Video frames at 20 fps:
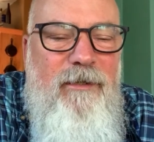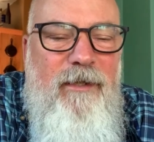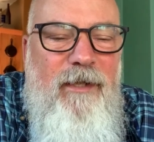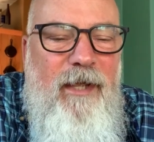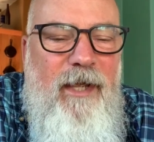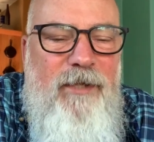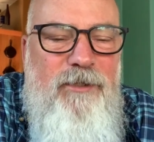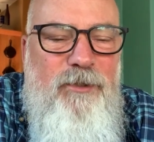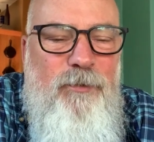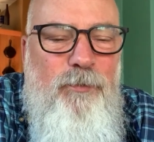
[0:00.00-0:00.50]

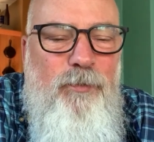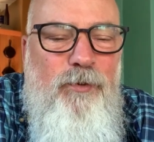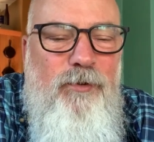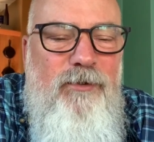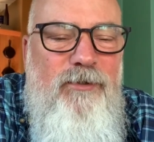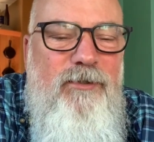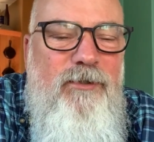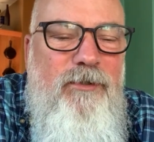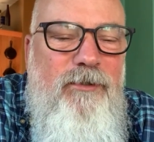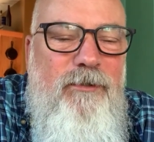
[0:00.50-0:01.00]
As a
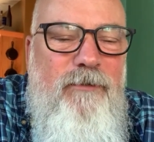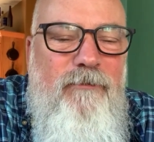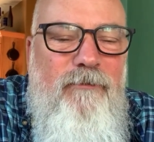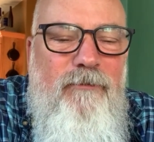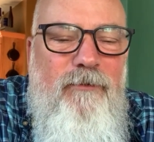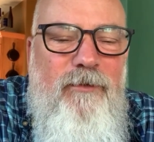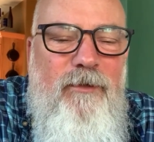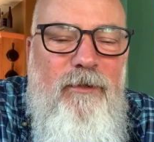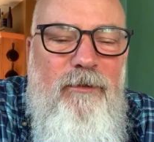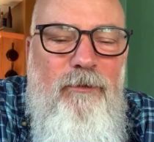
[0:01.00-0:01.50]
prisoner
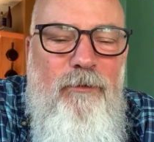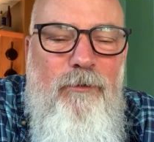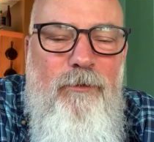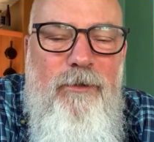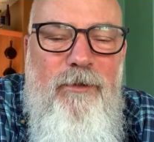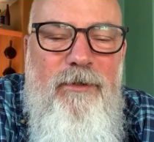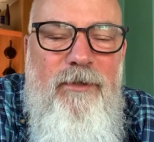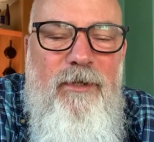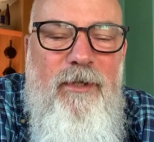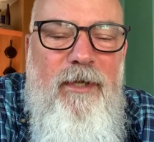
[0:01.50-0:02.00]
for the
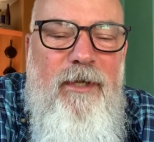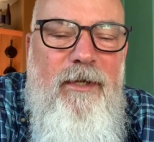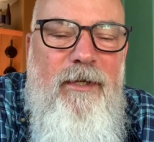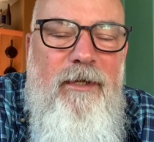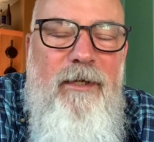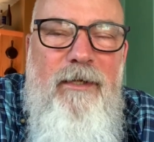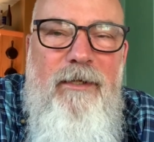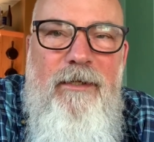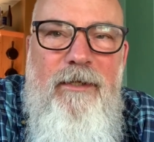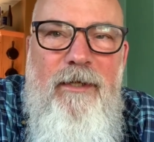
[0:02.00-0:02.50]
Lord,
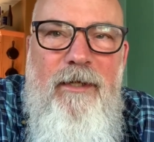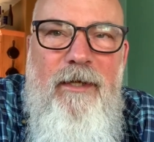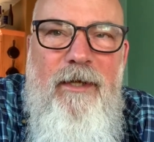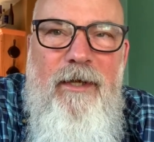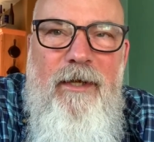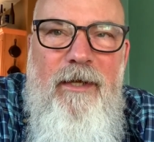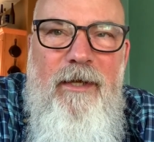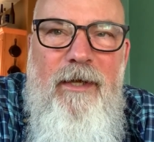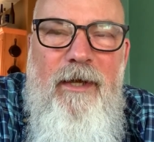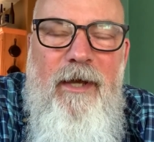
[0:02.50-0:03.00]
then,
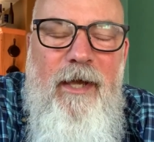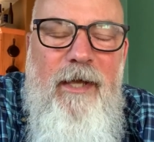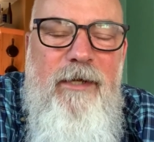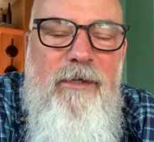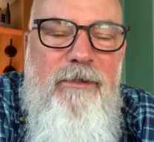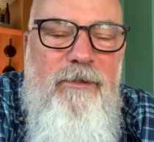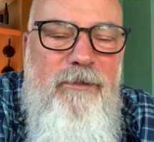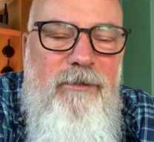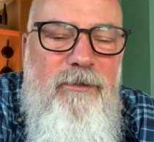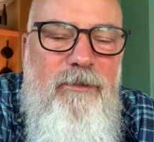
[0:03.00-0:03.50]
I
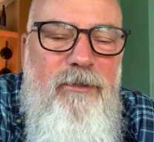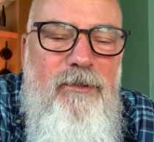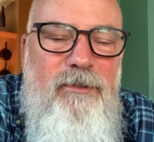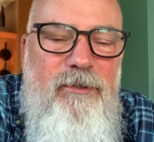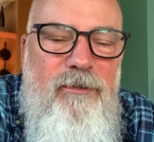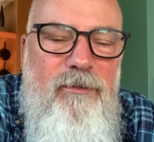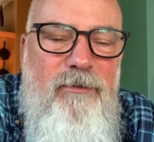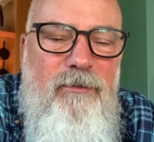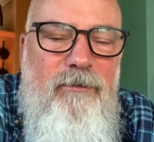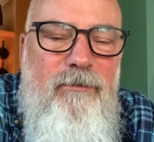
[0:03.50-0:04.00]
urge
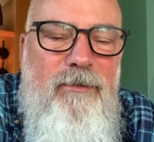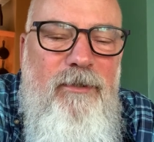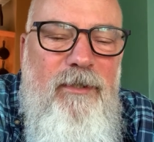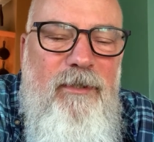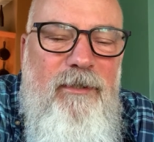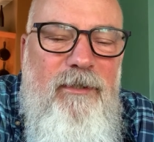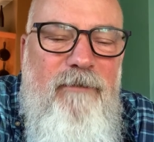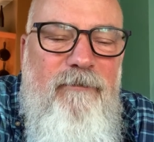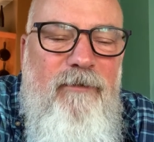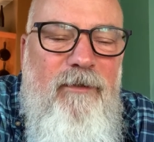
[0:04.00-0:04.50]
you to
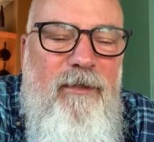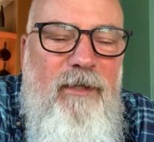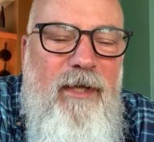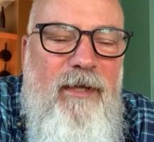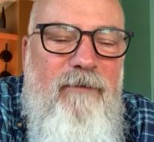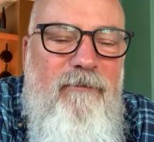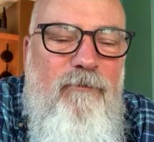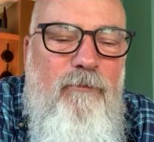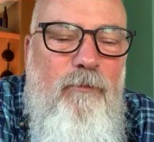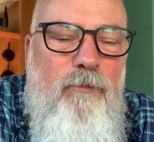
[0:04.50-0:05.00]
live a
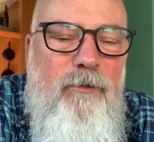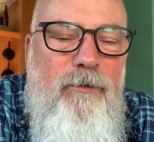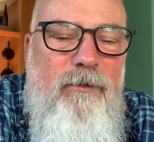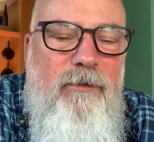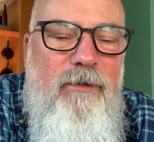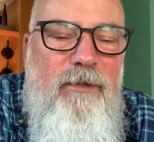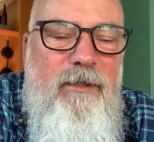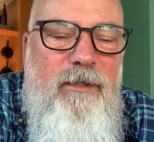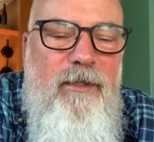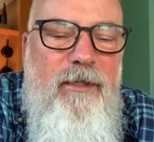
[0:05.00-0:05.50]
life
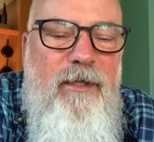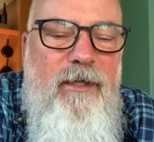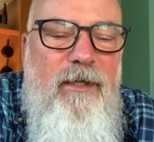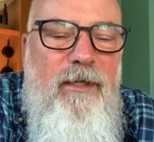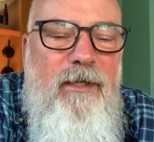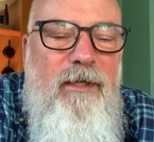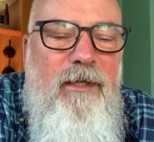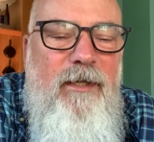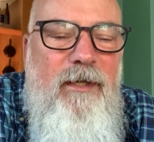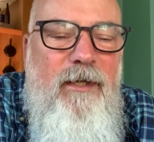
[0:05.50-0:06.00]

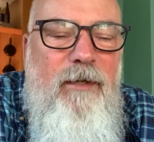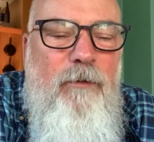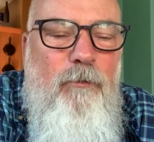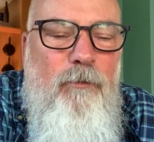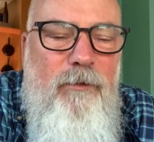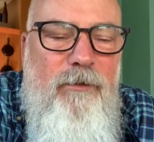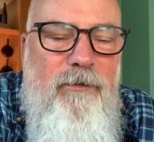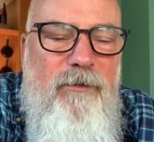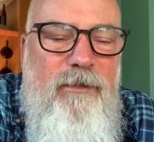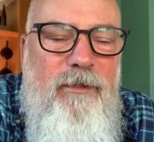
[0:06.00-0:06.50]

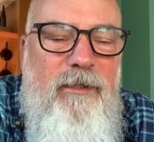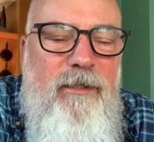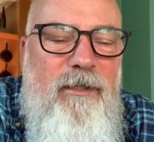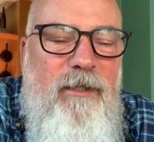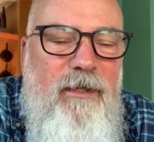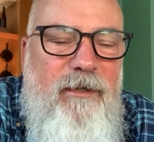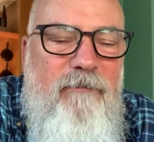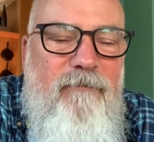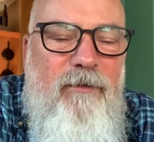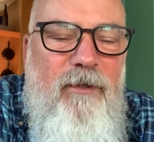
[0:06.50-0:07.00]
worthy
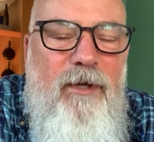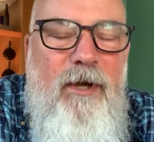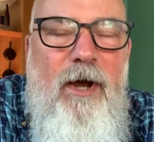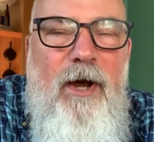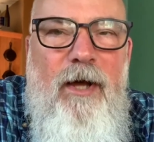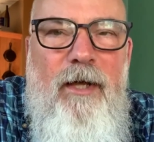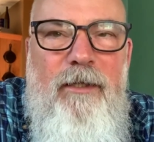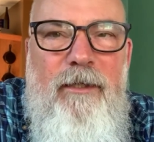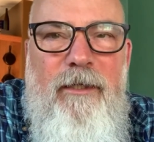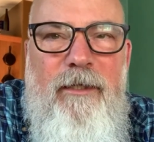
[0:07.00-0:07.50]
of the
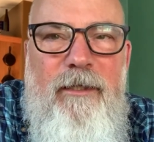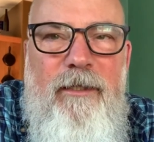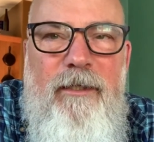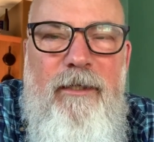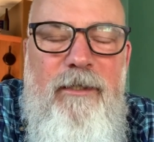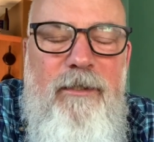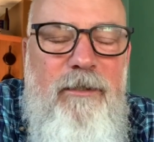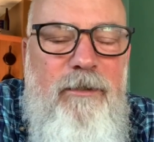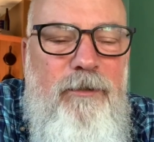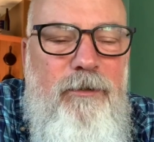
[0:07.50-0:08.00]

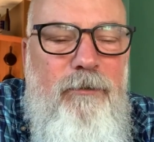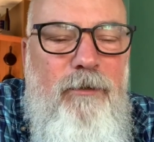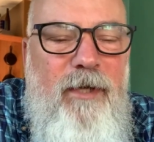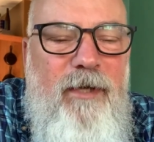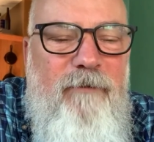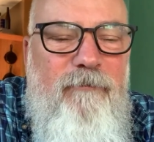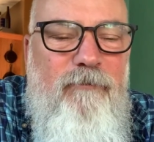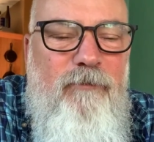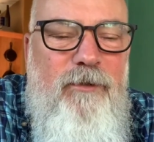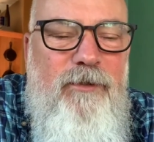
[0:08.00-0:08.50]
calling you
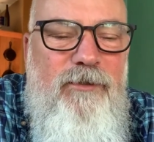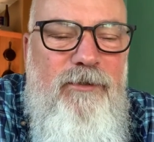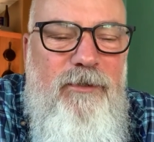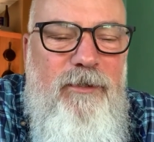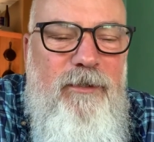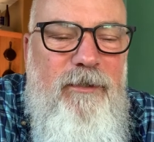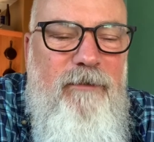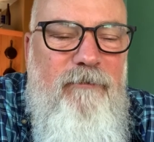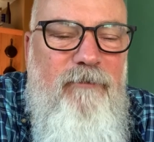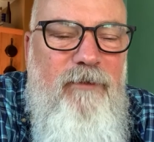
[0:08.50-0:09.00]
have
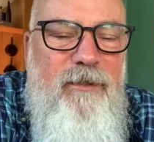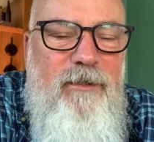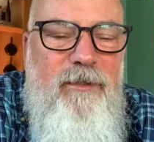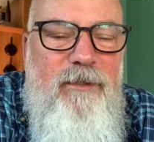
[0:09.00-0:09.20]
received.